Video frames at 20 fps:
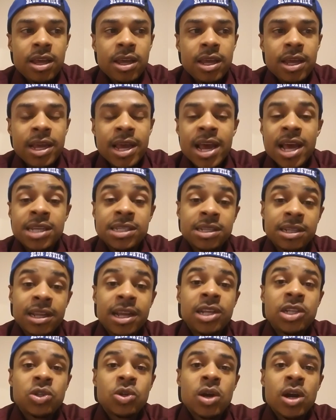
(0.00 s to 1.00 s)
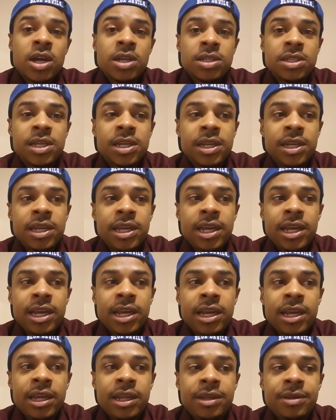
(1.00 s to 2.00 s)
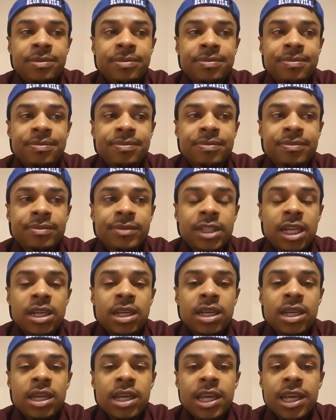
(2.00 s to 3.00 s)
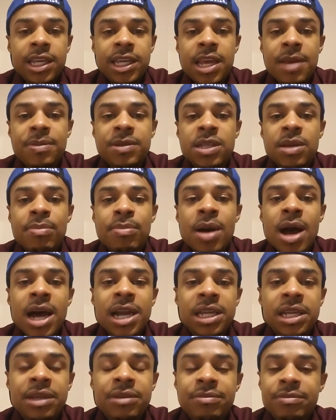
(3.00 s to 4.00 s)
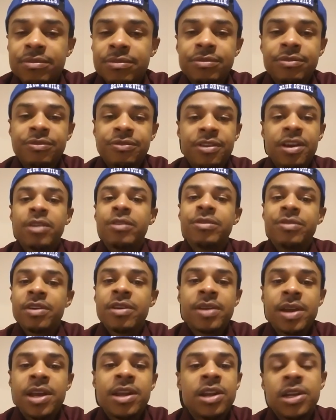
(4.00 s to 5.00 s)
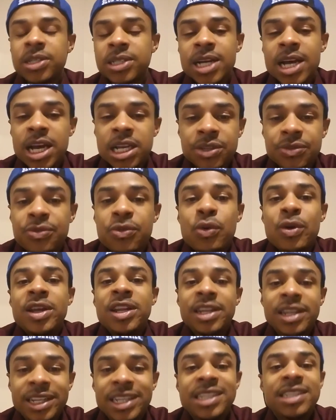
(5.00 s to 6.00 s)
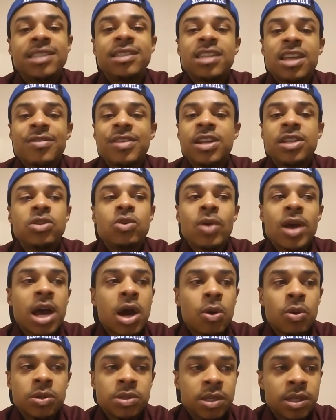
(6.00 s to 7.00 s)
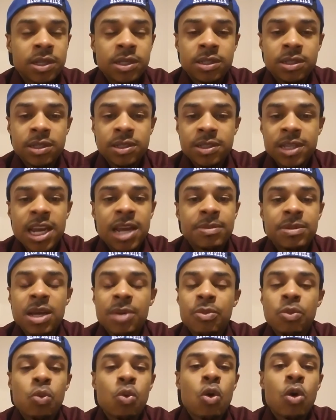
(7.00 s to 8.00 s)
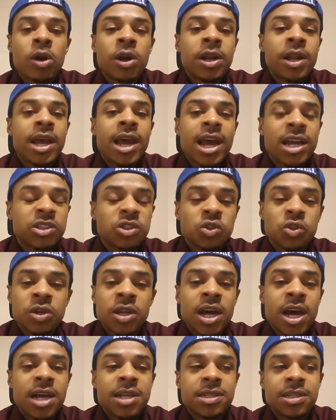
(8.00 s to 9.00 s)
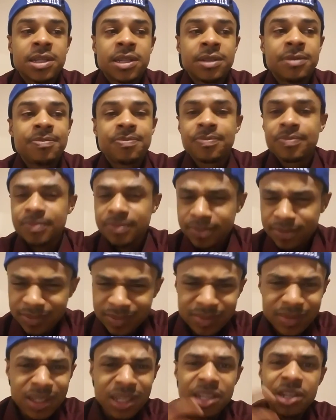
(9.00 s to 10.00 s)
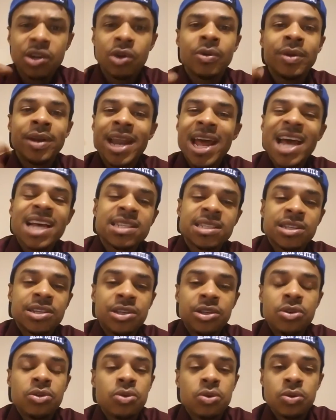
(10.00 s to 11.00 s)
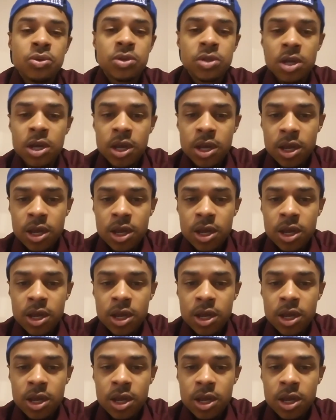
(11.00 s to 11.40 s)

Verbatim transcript: it has electrons in it. And it keeps the body very, very energized for at least seventy-two hours. And it's the same type of water that astronauts and, you know, NASA used